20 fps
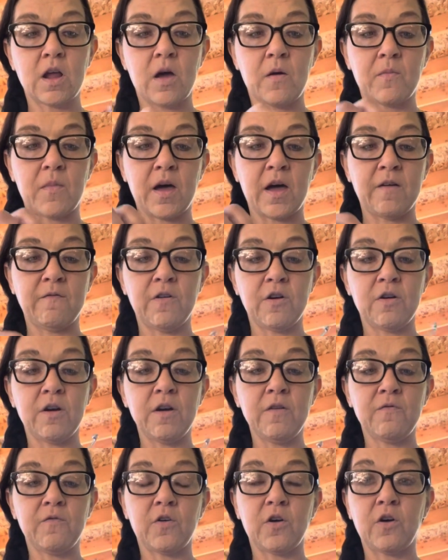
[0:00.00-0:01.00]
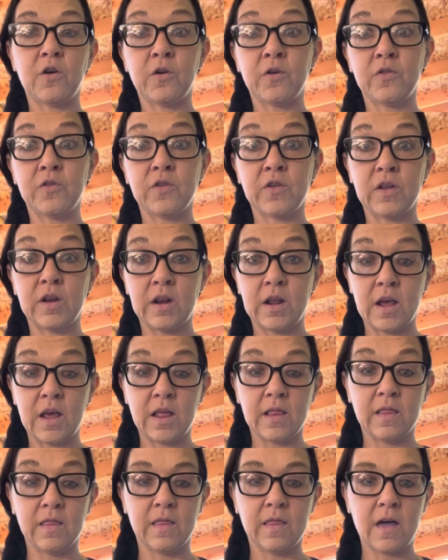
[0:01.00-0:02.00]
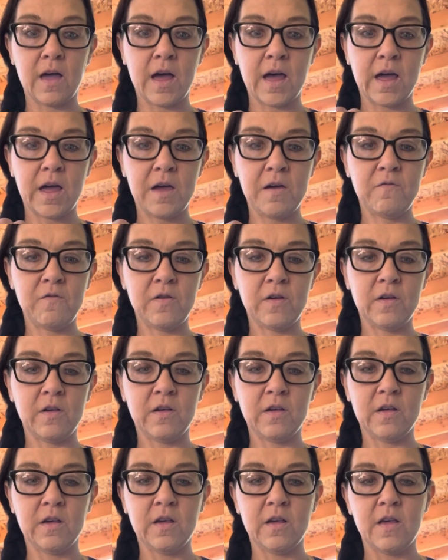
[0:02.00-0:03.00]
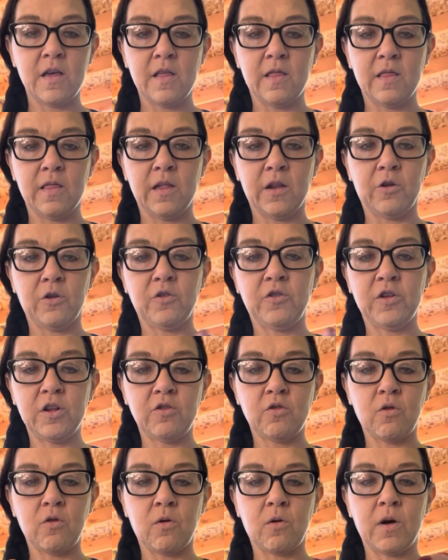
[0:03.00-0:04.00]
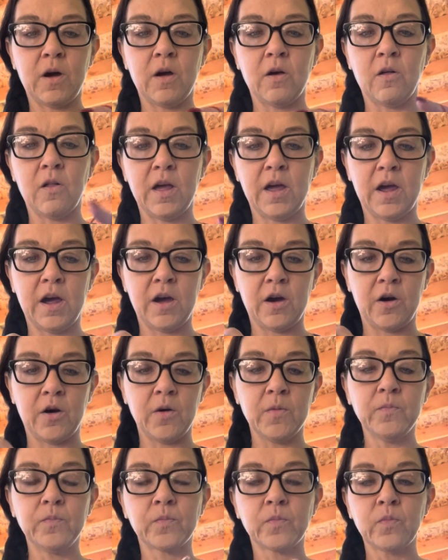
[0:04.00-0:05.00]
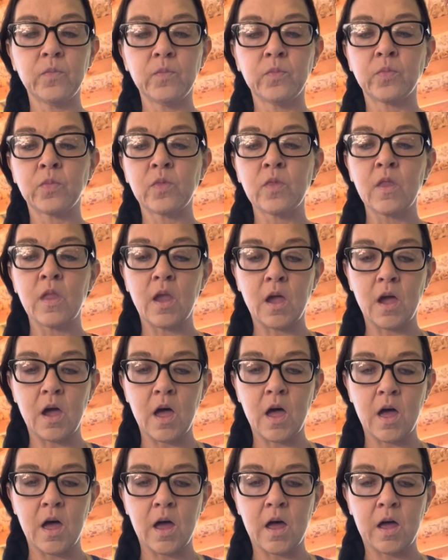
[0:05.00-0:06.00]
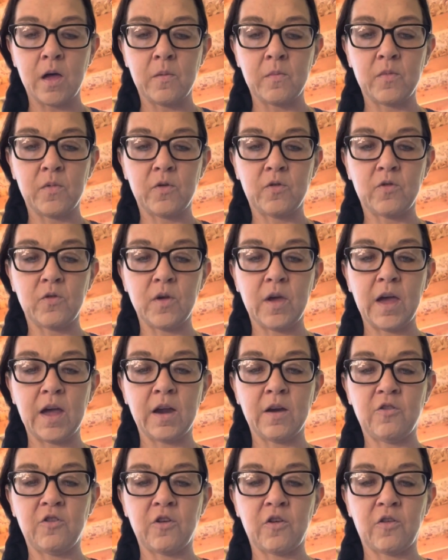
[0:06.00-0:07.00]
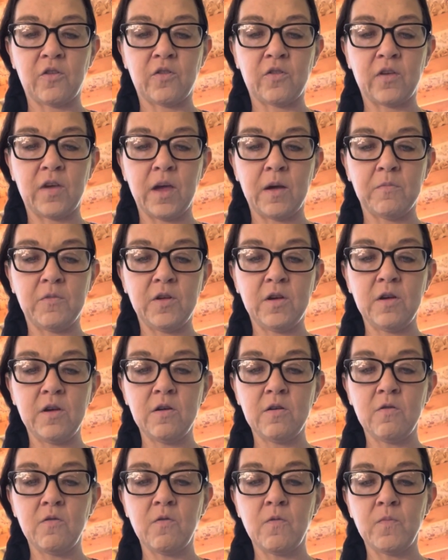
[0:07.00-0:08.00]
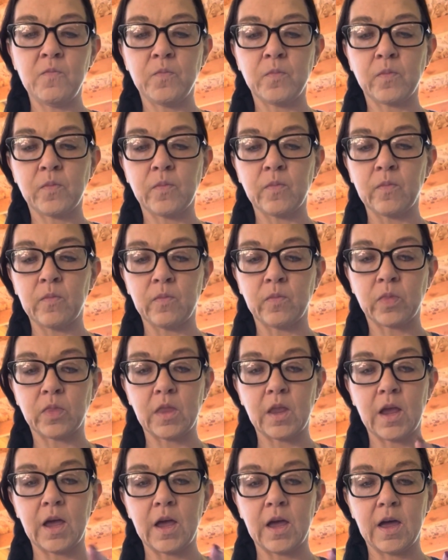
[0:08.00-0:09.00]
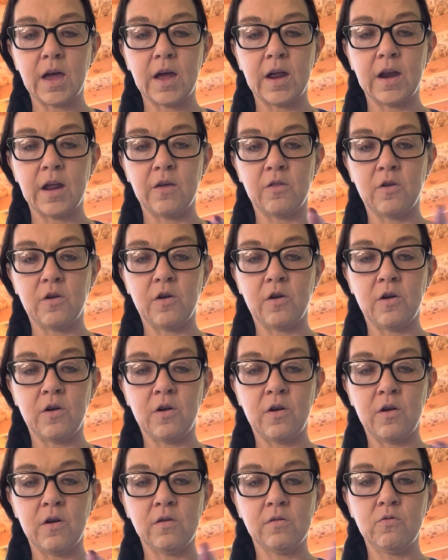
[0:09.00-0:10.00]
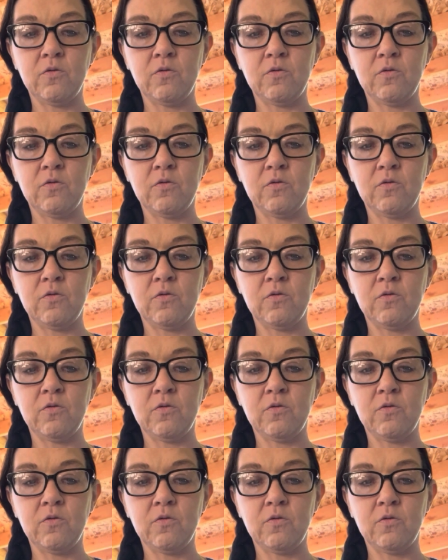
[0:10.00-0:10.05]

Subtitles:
my very first live little tutorial here. So again, just skip 2, another